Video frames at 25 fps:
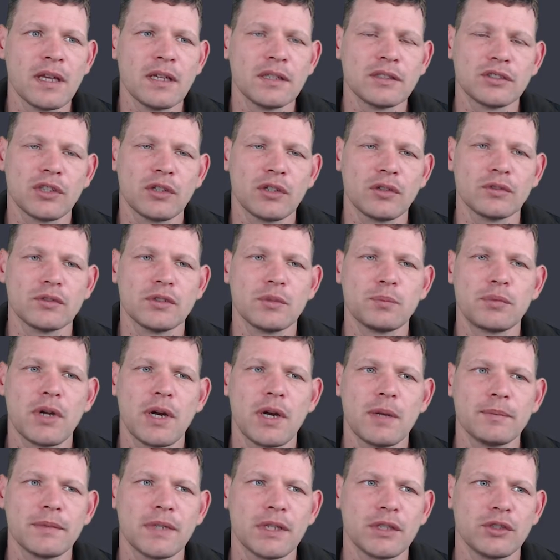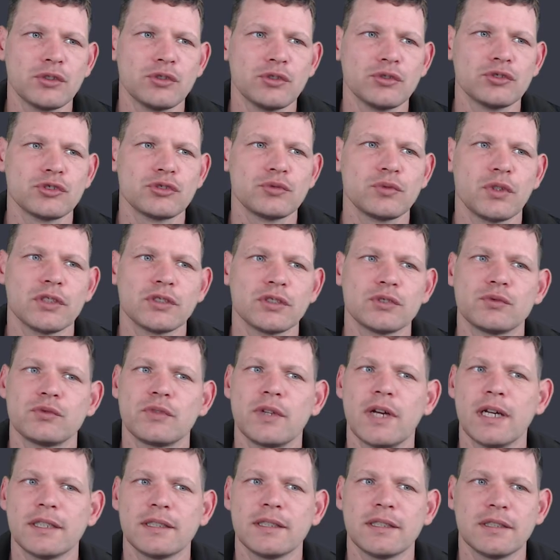So the prompt I used was
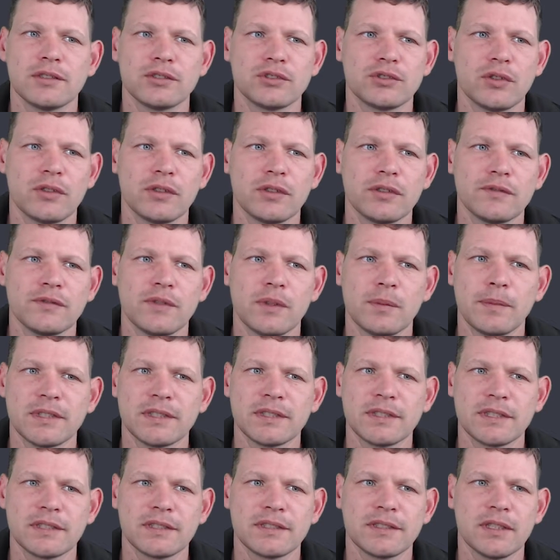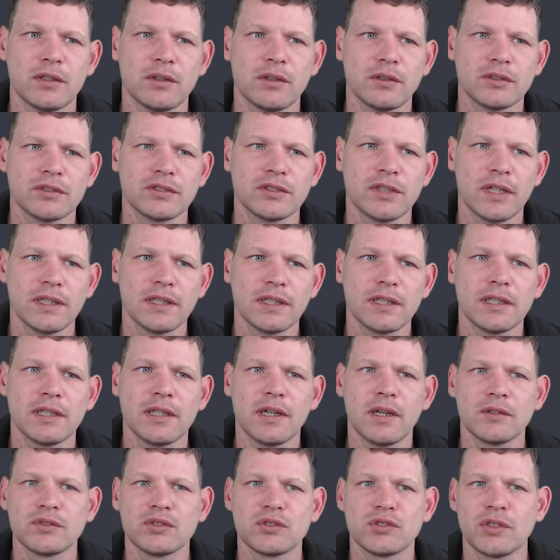write a story for my 6-year-old son. He
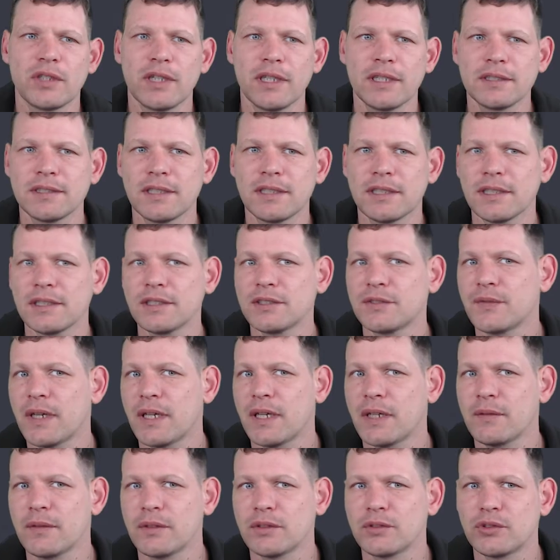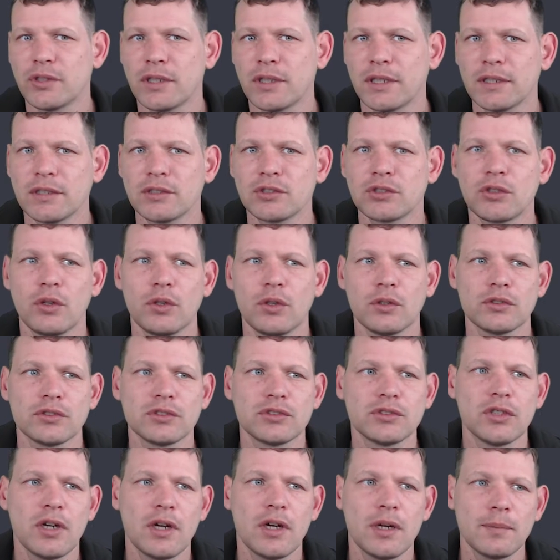loves trains, and his favorite train is called
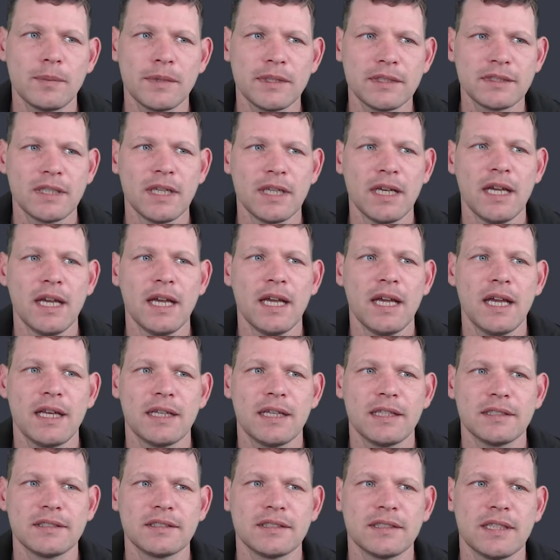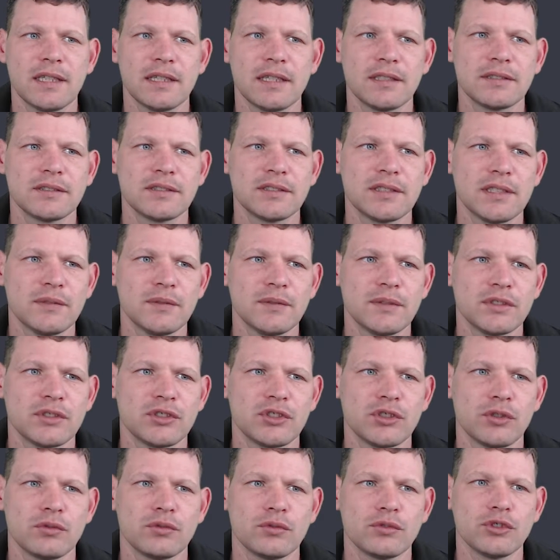Thomas and is in a TV
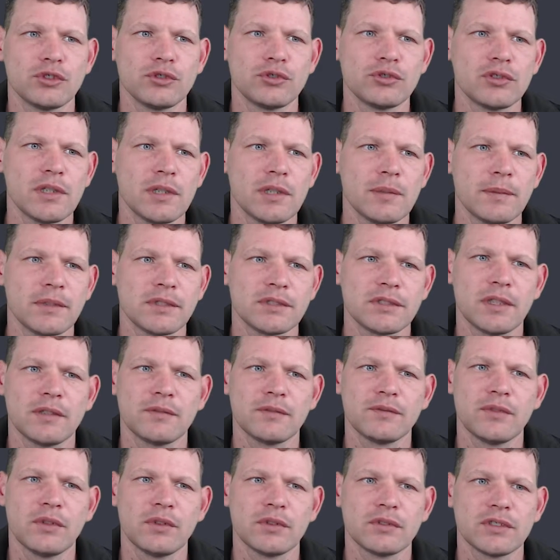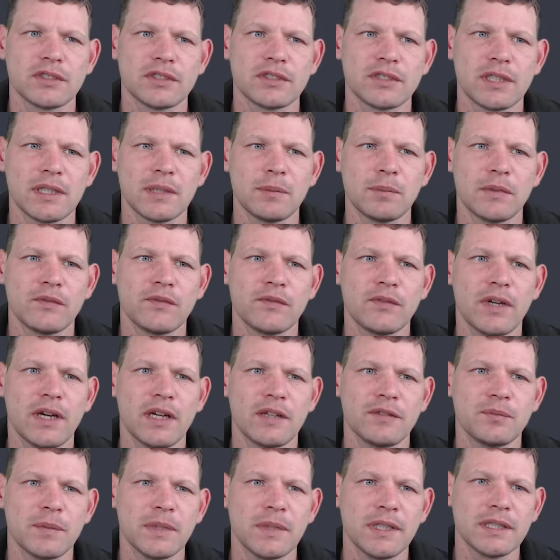show. Usually my son falls asleep in
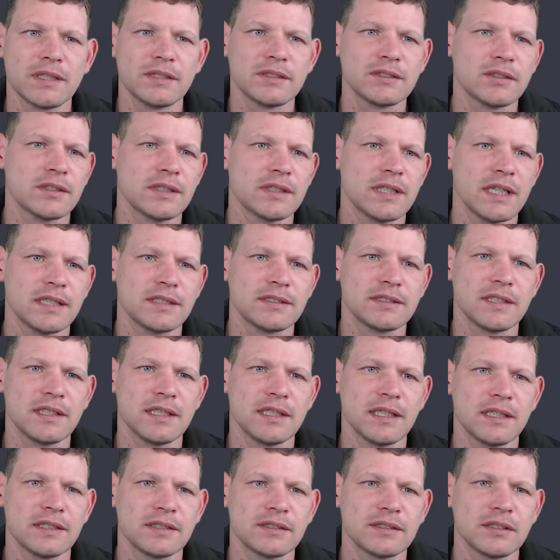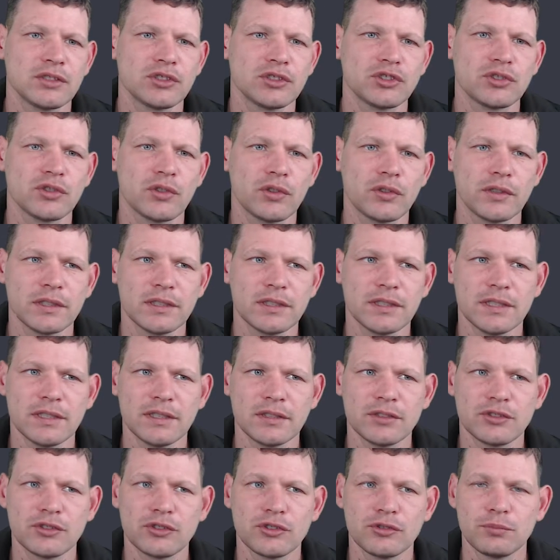5 minutes, so that's the length the story
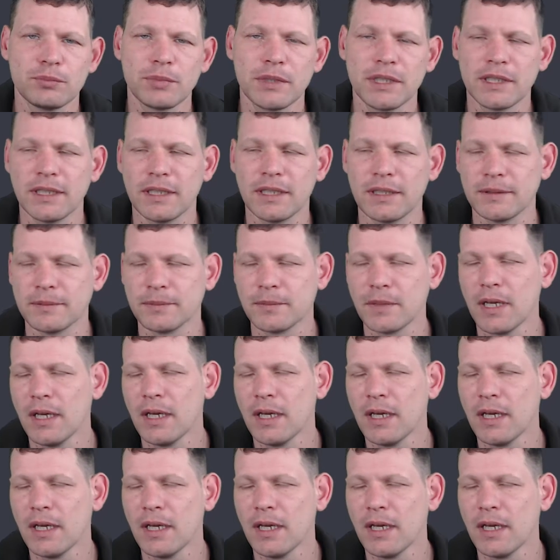needs to be in.